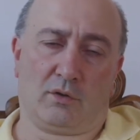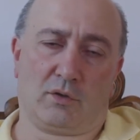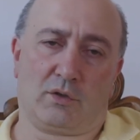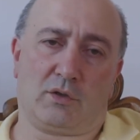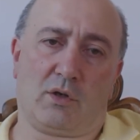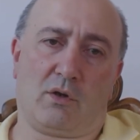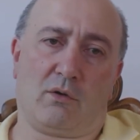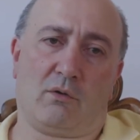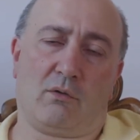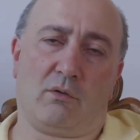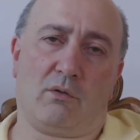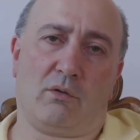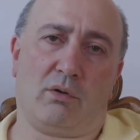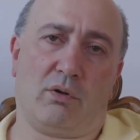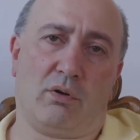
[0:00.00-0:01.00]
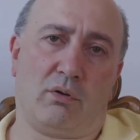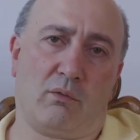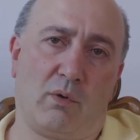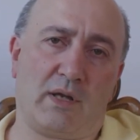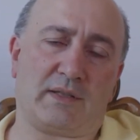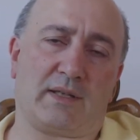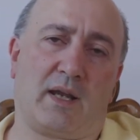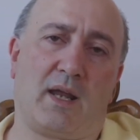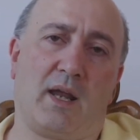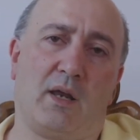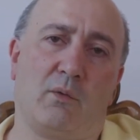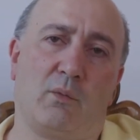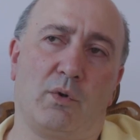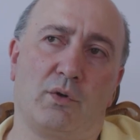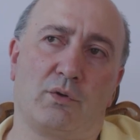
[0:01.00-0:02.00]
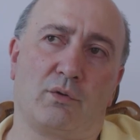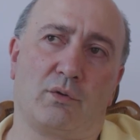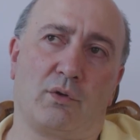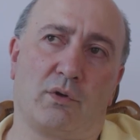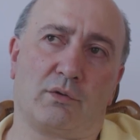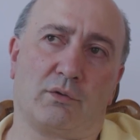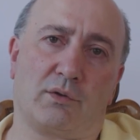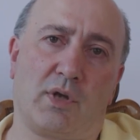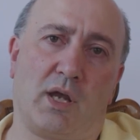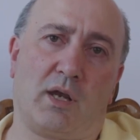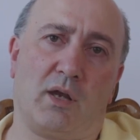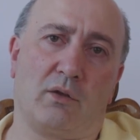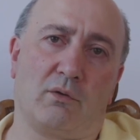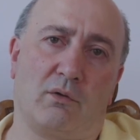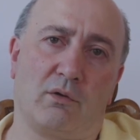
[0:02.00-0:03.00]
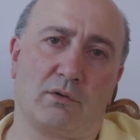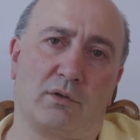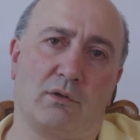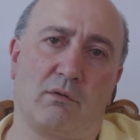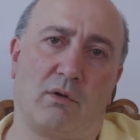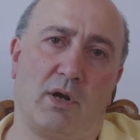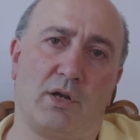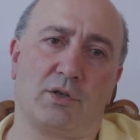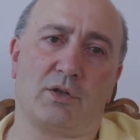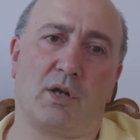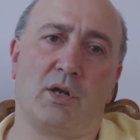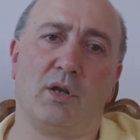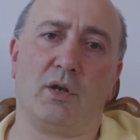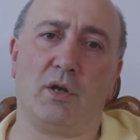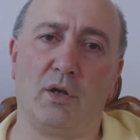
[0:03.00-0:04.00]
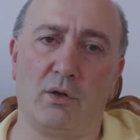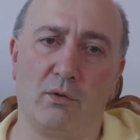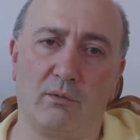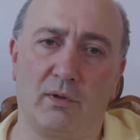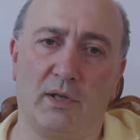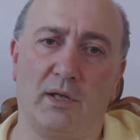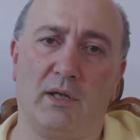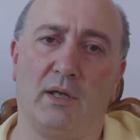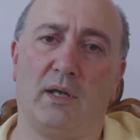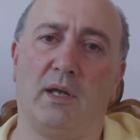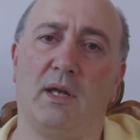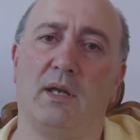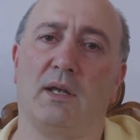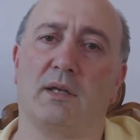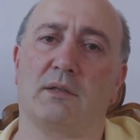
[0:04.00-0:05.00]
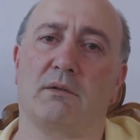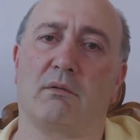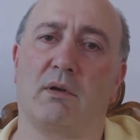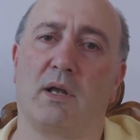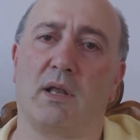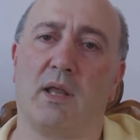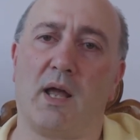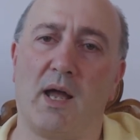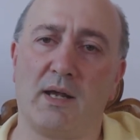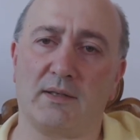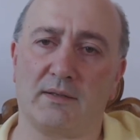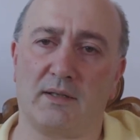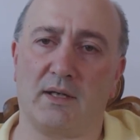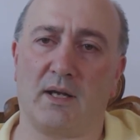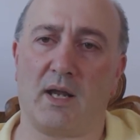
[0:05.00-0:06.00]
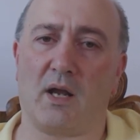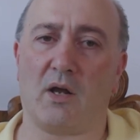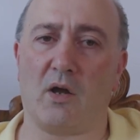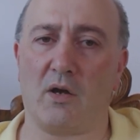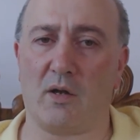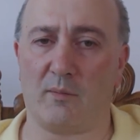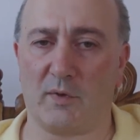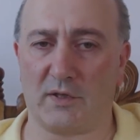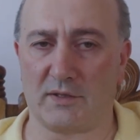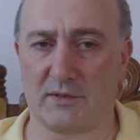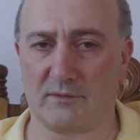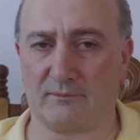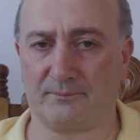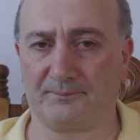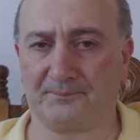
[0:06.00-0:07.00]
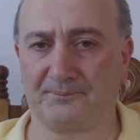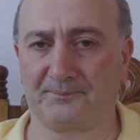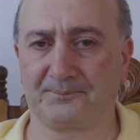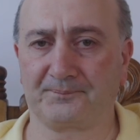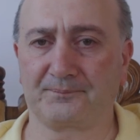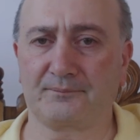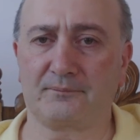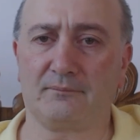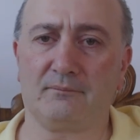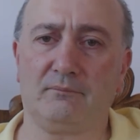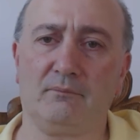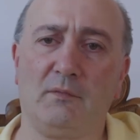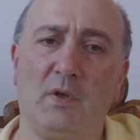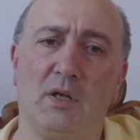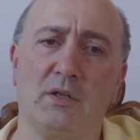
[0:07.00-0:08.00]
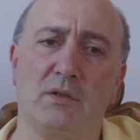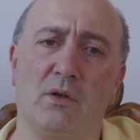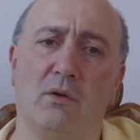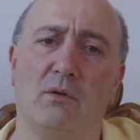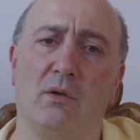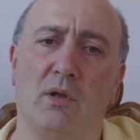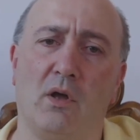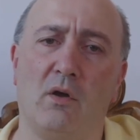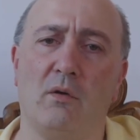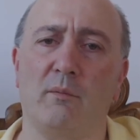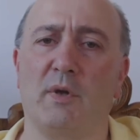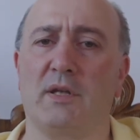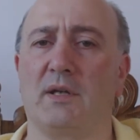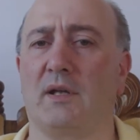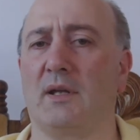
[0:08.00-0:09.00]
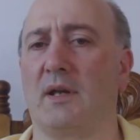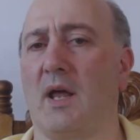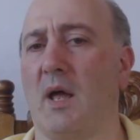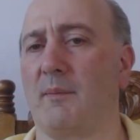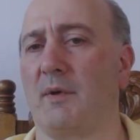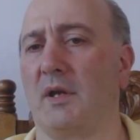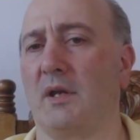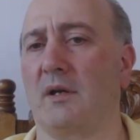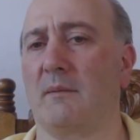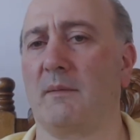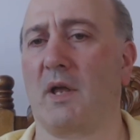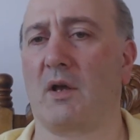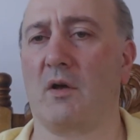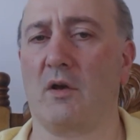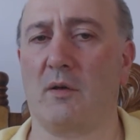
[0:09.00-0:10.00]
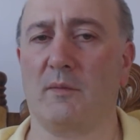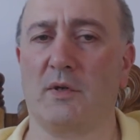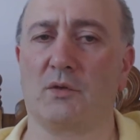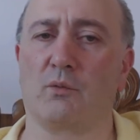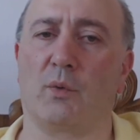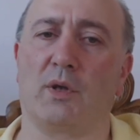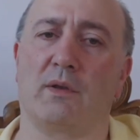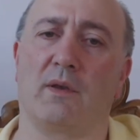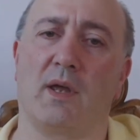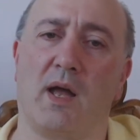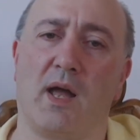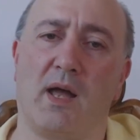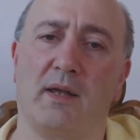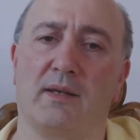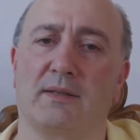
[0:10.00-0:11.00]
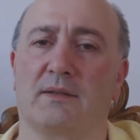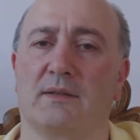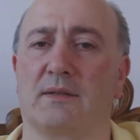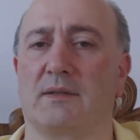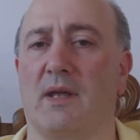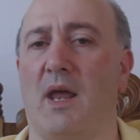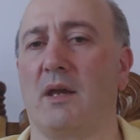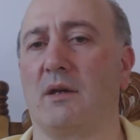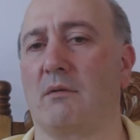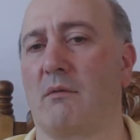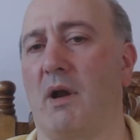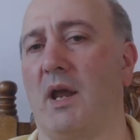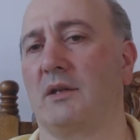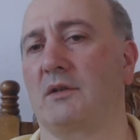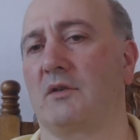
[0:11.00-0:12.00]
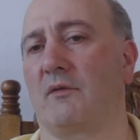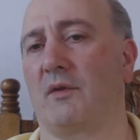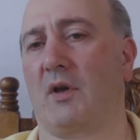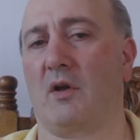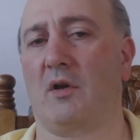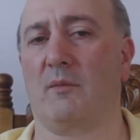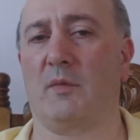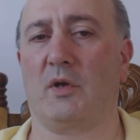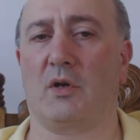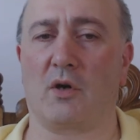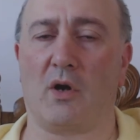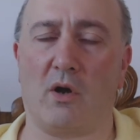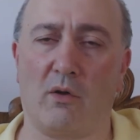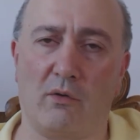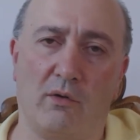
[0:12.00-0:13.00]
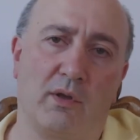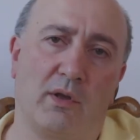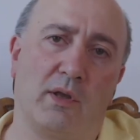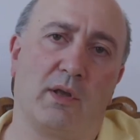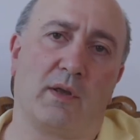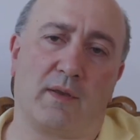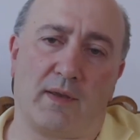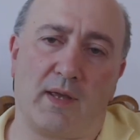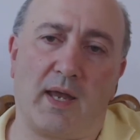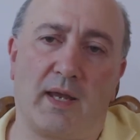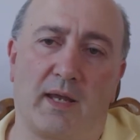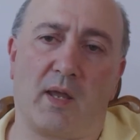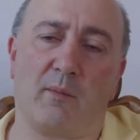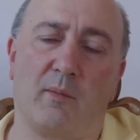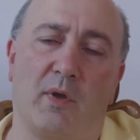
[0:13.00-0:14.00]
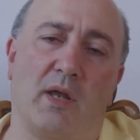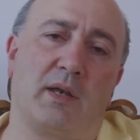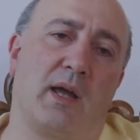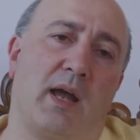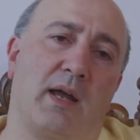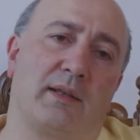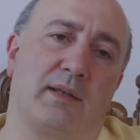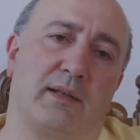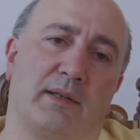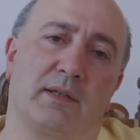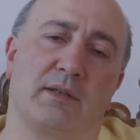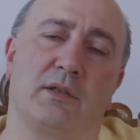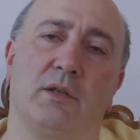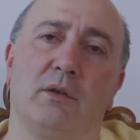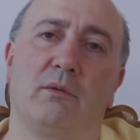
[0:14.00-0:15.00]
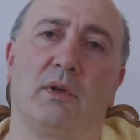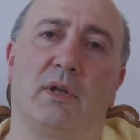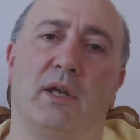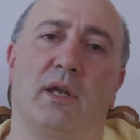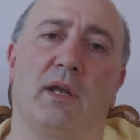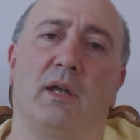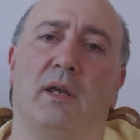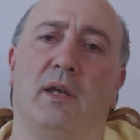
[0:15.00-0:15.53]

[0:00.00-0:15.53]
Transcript: So once again, we should also take into consideration newly industrializing economies. So low, middle, and upper income economies with the highest sustained rates of economic growth, they can be entitled as newly